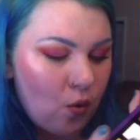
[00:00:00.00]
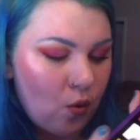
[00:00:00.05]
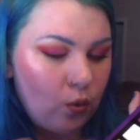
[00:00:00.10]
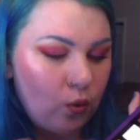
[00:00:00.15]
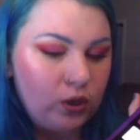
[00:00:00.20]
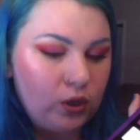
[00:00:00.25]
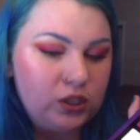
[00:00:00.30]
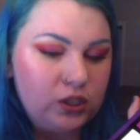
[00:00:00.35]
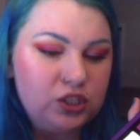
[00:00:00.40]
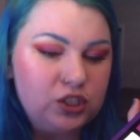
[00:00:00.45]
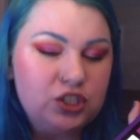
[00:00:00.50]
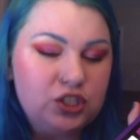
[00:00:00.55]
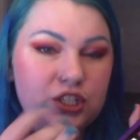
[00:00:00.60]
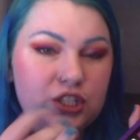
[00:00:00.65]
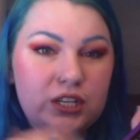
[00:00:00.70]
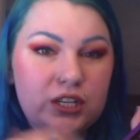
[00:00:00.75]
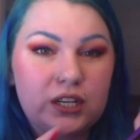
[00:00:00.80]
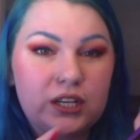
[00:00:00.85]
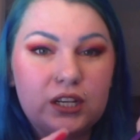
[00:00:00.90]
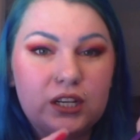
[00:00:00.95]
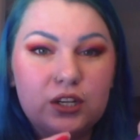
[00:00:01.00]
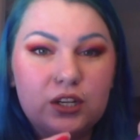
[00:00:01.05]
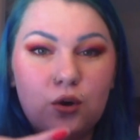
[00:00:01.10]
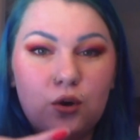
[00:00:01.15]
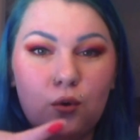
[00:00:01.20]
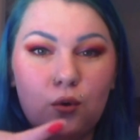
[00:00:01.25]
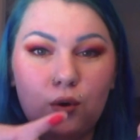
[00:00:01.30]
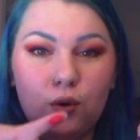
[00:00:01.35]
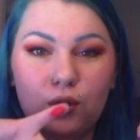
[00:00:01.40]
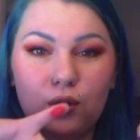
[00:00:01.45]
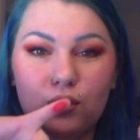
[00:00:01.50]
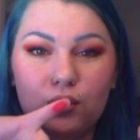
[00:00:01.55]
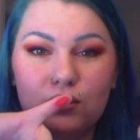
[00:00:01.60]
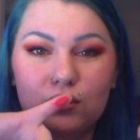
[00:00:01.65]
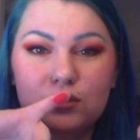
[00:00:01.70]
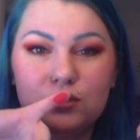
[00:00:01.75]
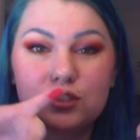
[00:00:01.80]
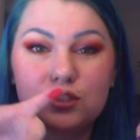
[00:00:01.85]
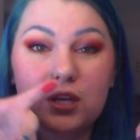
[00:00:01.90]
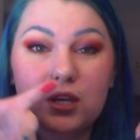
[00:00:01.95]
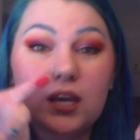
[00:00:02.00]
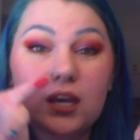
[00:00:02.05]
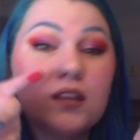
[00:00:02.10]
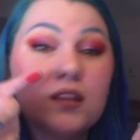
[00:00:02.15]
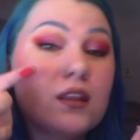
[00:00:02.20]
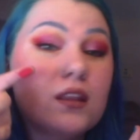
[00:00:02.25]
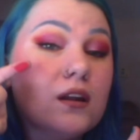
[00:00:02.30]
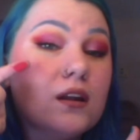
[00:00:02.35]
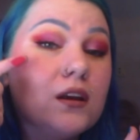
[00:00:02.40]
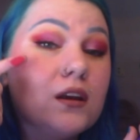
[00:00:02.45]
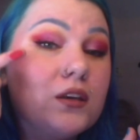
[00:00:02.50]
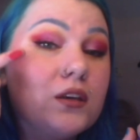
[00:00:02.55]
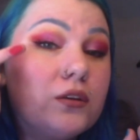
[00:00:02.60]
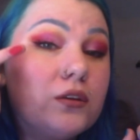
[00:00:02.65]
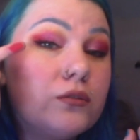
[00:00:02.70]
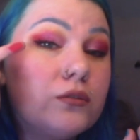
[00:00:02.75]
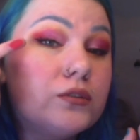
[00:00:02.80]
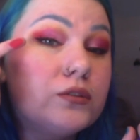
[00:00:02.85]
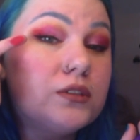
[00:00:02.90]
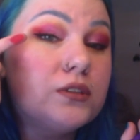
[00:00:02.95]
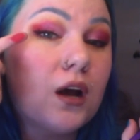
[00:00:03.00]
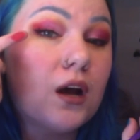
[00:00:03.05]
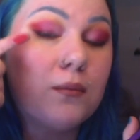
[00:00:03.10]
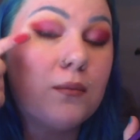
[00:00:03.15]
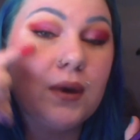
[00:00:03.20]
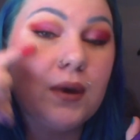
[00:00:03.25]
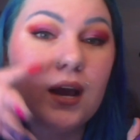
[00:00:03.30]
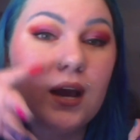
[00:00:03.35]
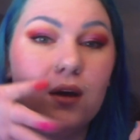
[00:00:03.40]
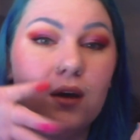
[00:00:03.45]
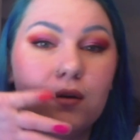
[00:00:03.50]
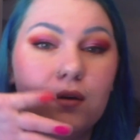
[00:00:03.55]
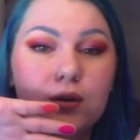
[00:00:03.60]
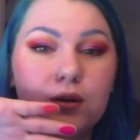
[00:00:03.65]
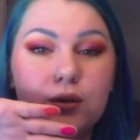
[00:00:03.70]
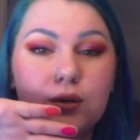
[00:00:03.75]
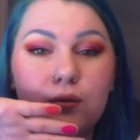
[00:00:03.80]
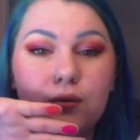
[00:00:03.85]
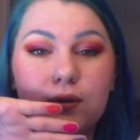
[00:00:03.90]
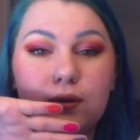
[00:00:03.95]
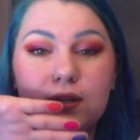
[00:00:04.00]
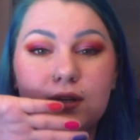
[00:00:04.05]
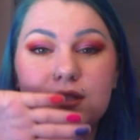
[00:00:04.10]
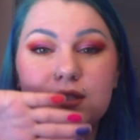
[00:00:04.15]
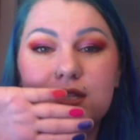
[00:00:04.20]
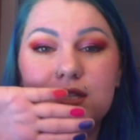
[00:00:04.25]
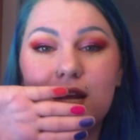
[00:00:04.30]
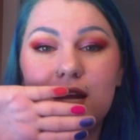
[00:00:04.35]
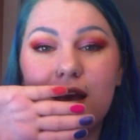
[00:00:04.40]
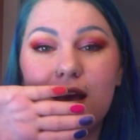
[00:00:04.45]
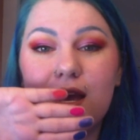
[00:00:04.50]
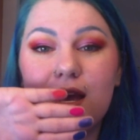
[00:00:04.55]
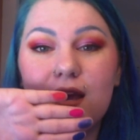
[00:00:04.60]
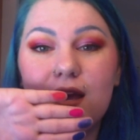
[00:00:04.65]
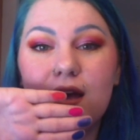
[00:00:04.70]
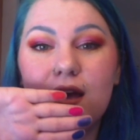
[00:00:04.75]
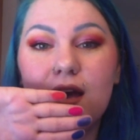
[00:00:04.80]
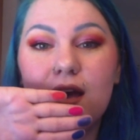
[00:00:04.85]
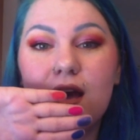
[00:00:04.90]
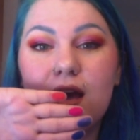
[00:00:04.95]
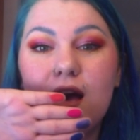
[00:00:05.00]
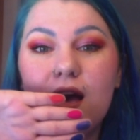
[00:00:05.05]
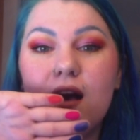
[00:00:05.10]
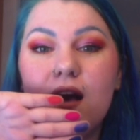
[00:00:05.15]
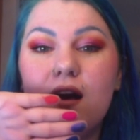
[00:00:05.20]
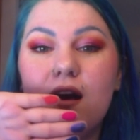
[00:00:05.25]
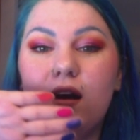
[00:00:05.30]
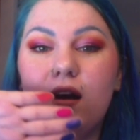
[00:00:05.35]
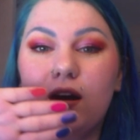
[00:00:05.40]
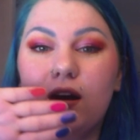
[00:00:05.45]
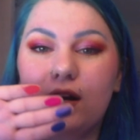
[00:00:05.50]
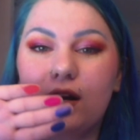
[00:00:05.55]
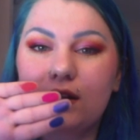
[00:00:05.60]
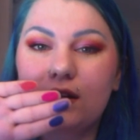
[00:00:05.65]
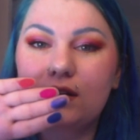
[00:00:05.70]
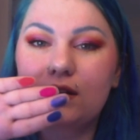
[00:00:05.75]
orangey coral shade that I used on my outer corner today. Oh,